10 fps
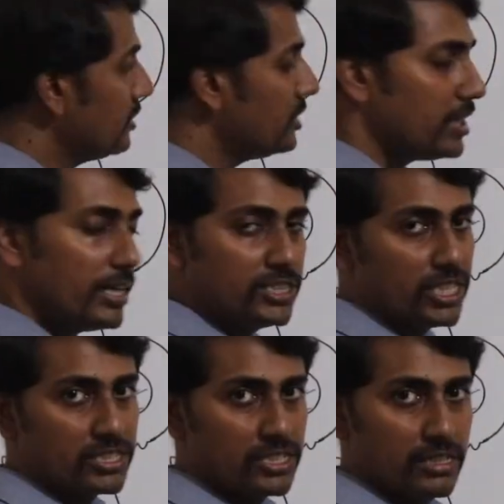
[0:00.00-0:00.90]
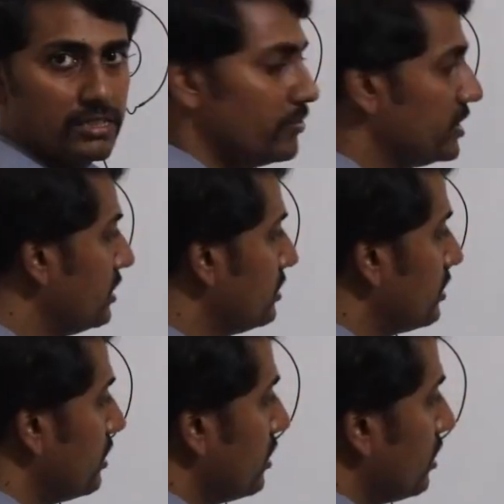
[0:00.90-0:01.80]
The third structure, which
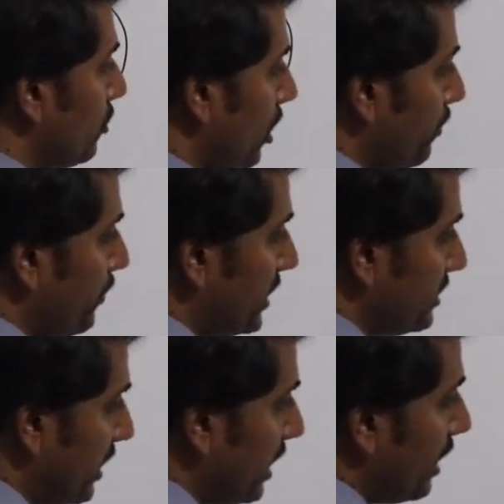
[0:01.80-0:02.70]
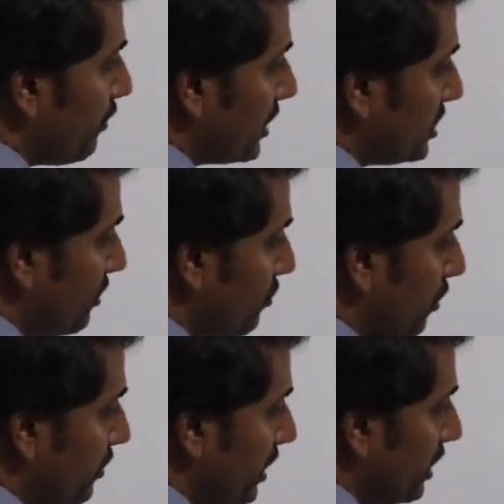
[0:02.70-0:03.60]
is not basically emerging
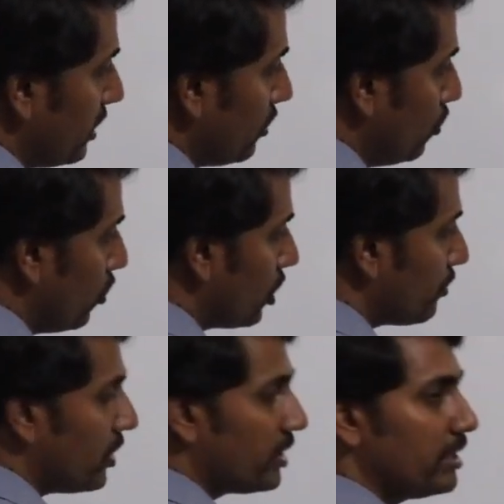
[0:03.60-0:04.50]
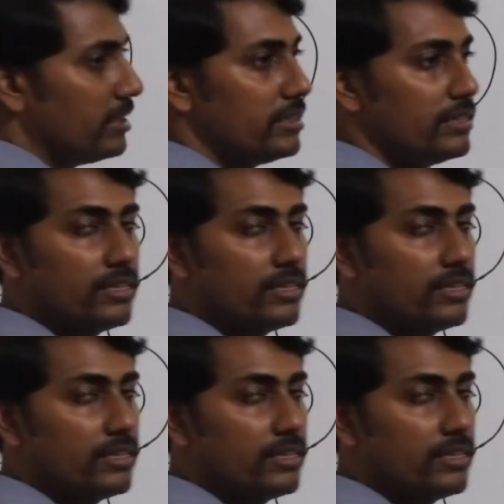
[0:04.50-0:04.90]
from the lower border,